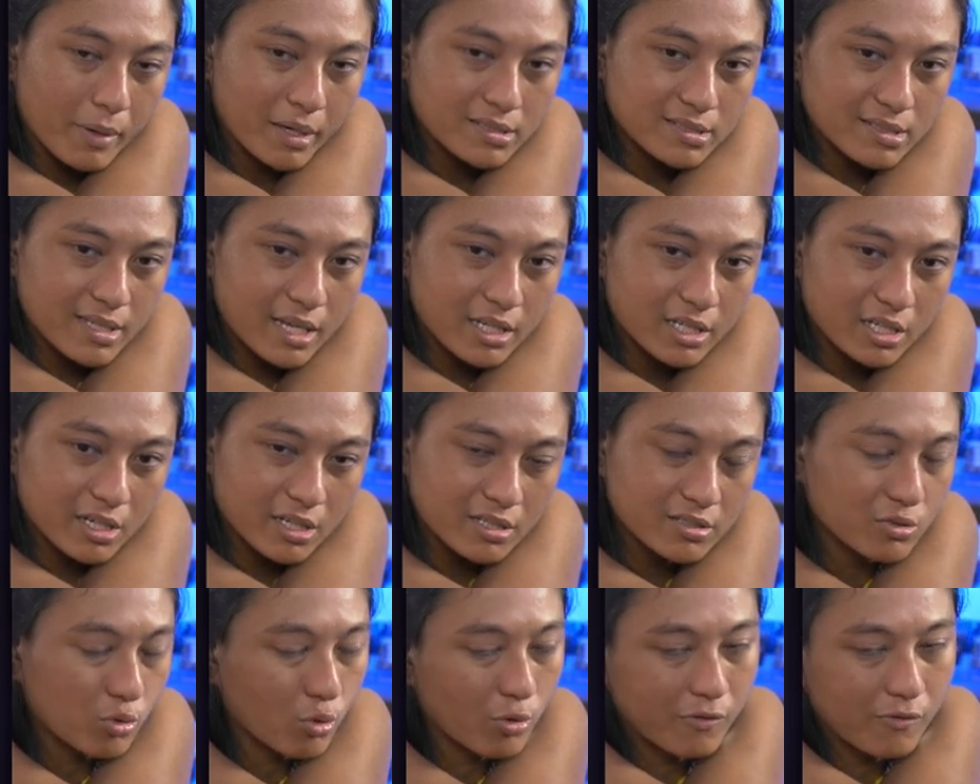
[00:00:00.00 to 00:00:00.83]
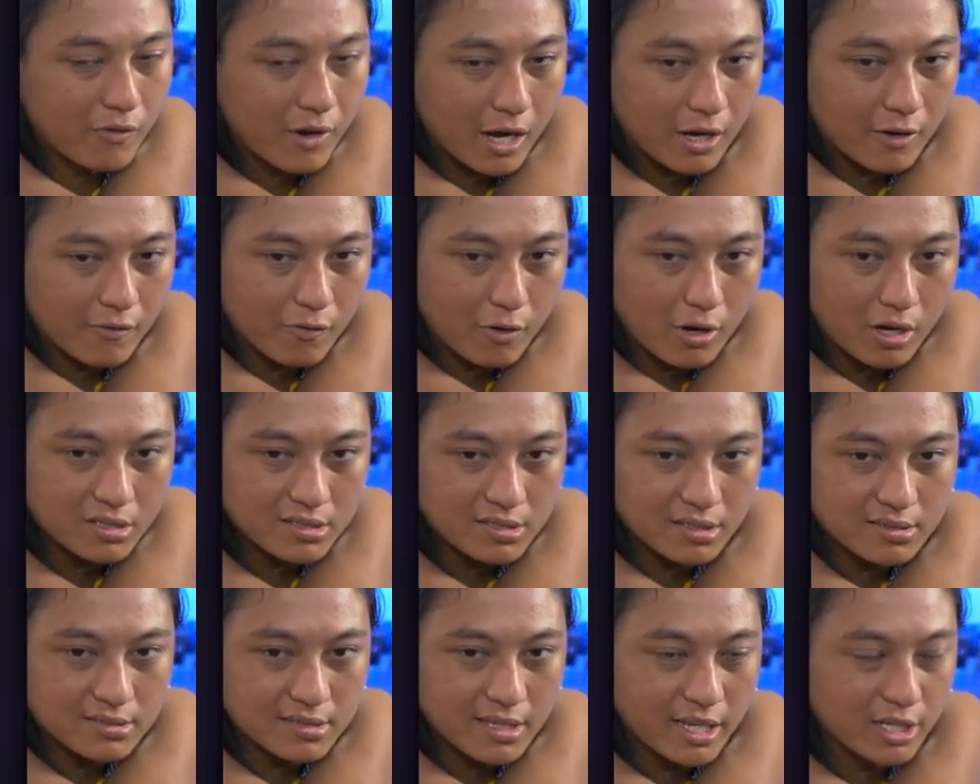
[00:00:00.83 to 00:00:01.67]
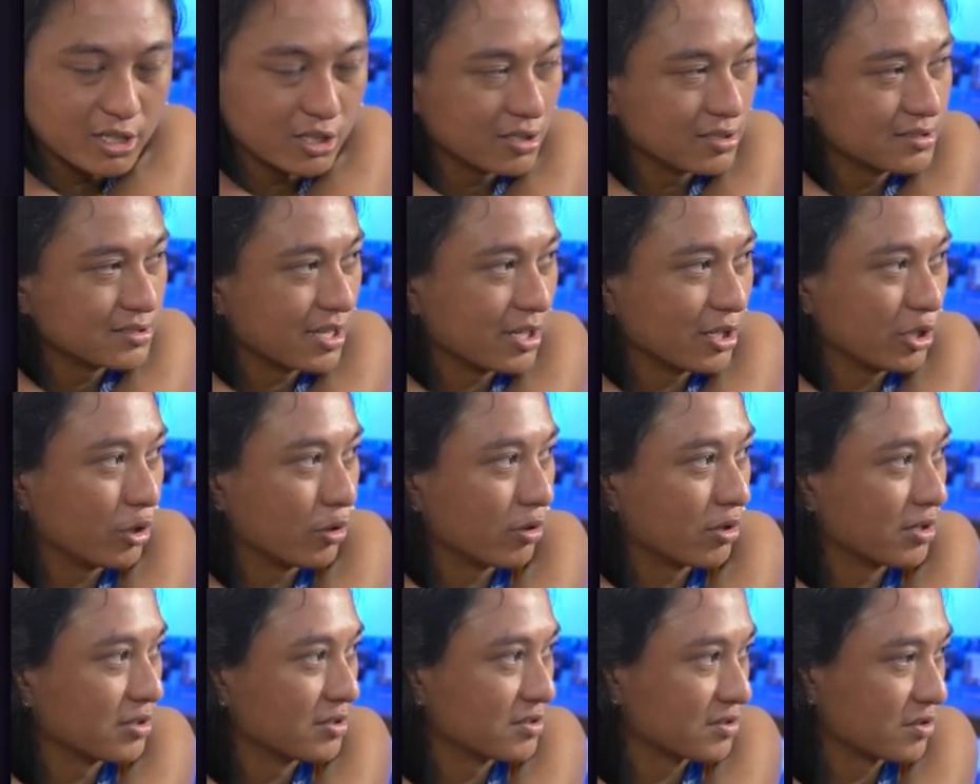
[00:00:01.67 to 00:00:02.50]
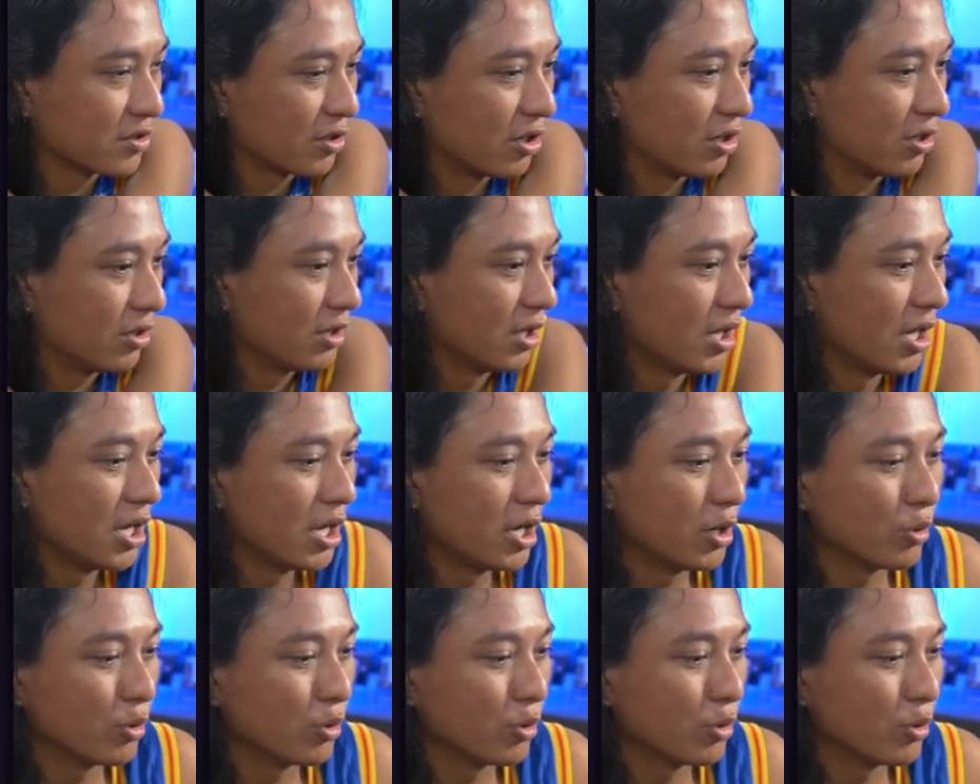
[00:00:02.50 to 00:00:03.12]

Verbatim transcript: extensions or Firefox extensions that you can install,